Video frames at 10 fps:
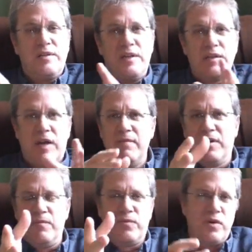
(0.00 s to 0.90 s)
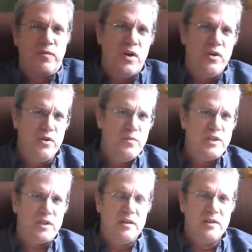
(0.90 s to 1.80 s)
and says, I've come for a very good
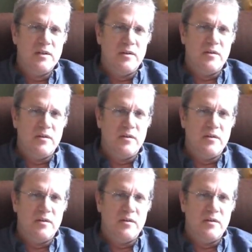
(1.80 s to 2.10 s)
reason.